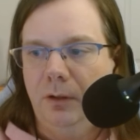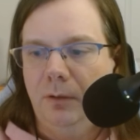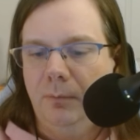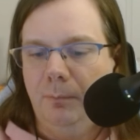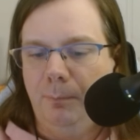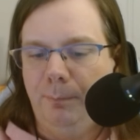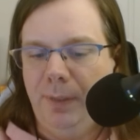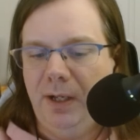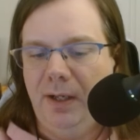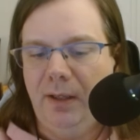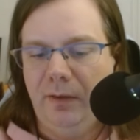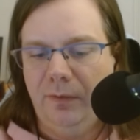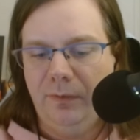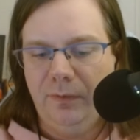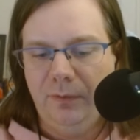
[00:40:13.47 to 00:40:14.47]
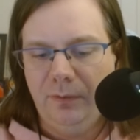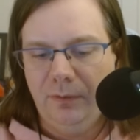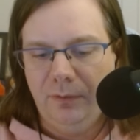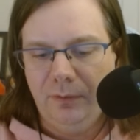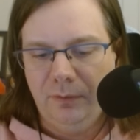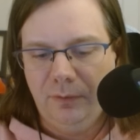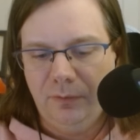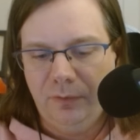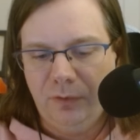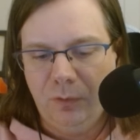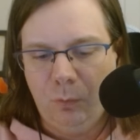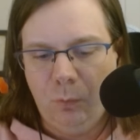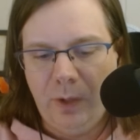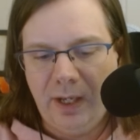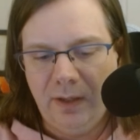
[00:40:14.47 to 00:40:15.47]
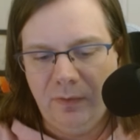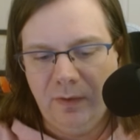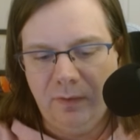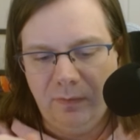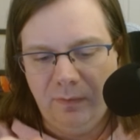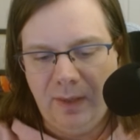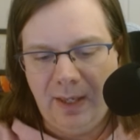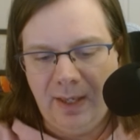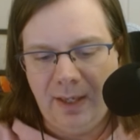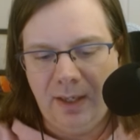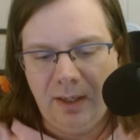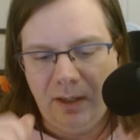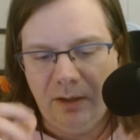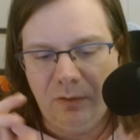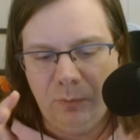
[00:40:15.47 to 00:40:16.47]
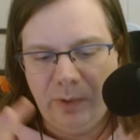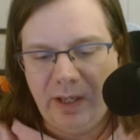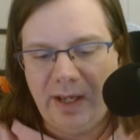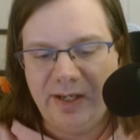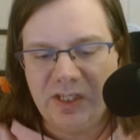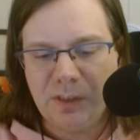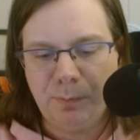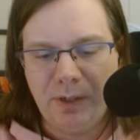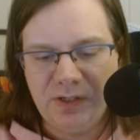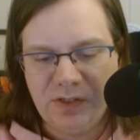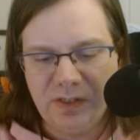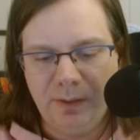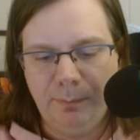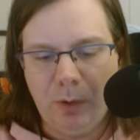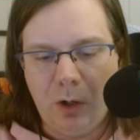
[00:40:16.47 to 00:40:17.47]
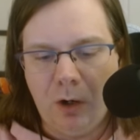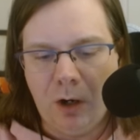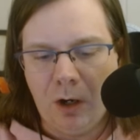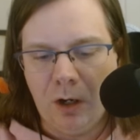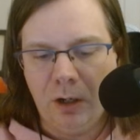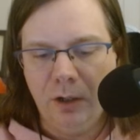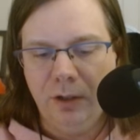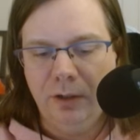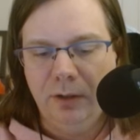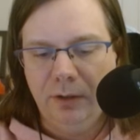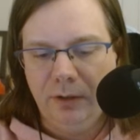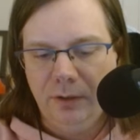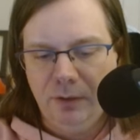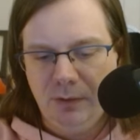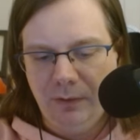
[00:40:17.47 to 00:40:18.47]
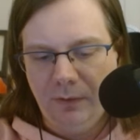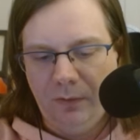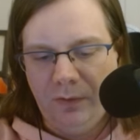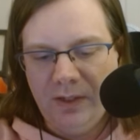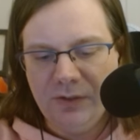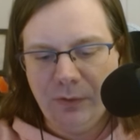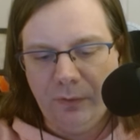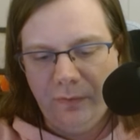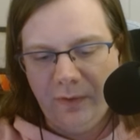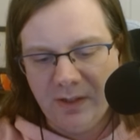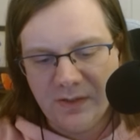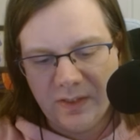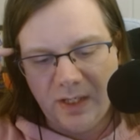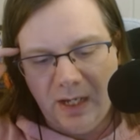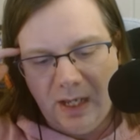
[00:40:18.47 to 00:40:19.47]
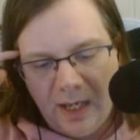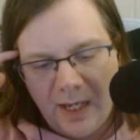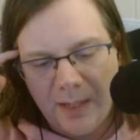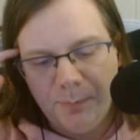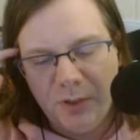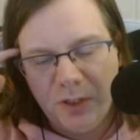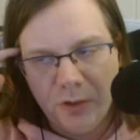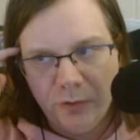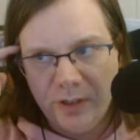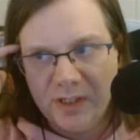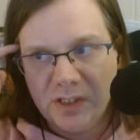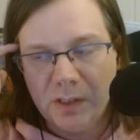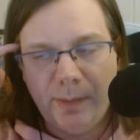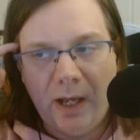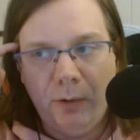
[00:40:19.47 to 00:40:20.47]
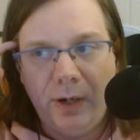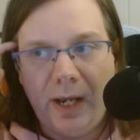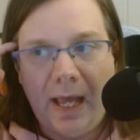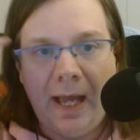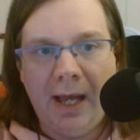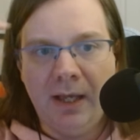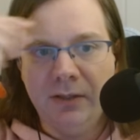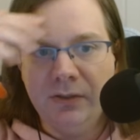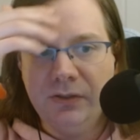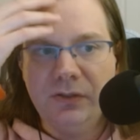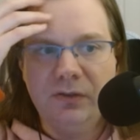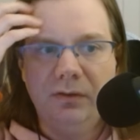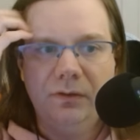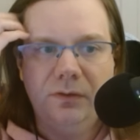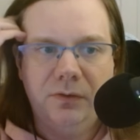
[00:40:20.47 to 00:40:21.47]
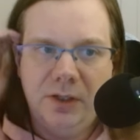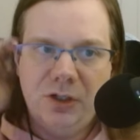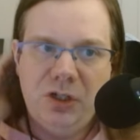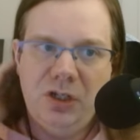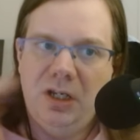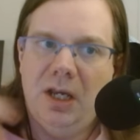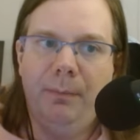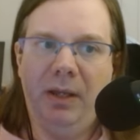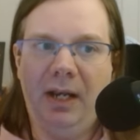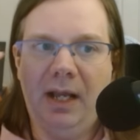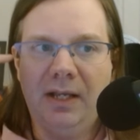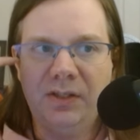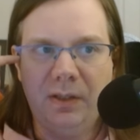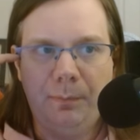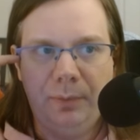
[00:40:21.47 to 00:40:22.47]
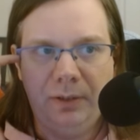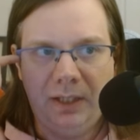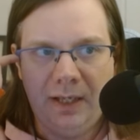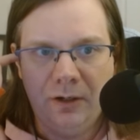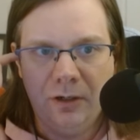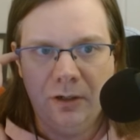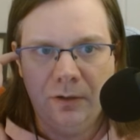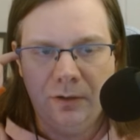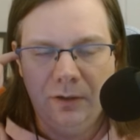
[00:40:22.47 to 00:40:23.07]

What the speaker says: But the way I express them are, these are things that I'm curious about as the GM and as the player.